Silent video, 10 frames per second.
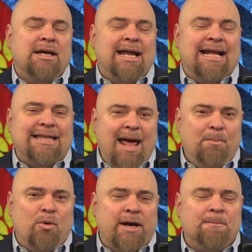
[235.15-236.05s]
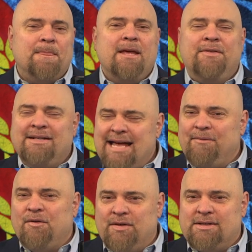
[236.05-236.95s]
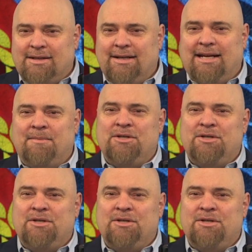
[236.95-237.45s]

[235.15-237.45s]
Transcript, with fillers: And at that point, the devil visited him.